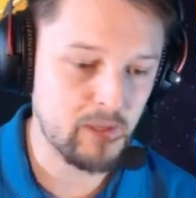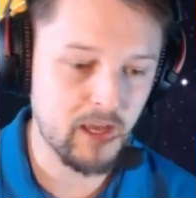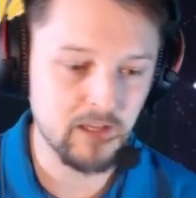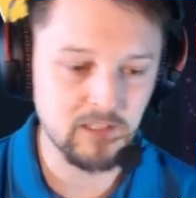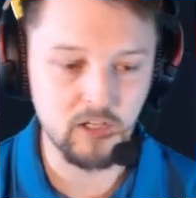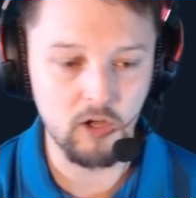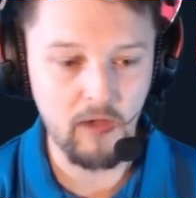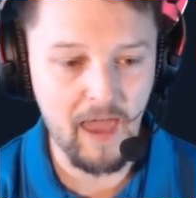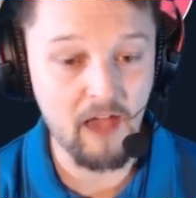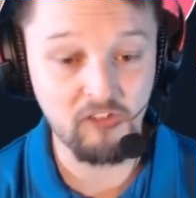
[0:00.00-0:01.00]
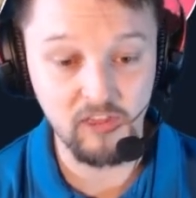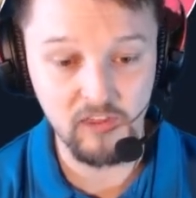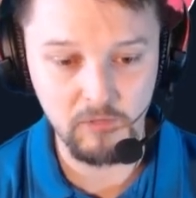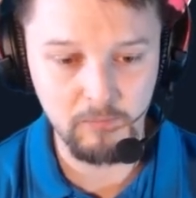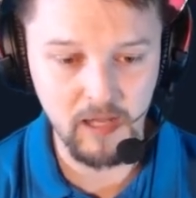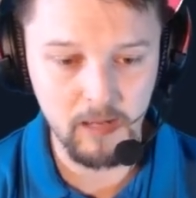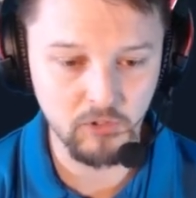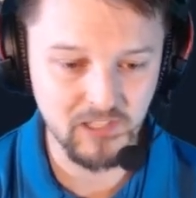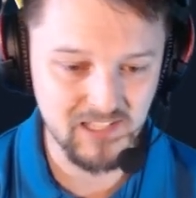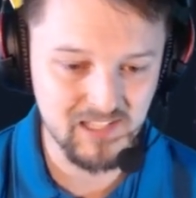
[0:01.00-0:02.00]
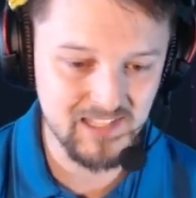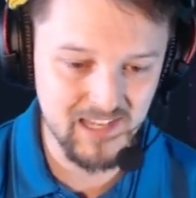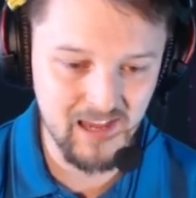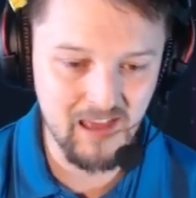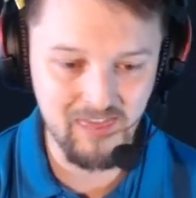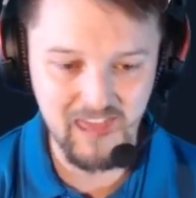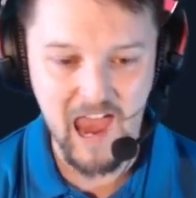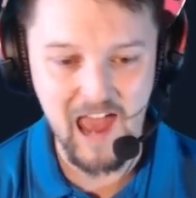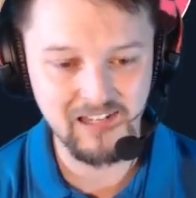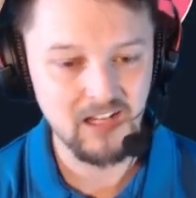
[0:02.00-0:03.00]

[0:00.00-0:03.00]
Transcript: because having them to be able to sing that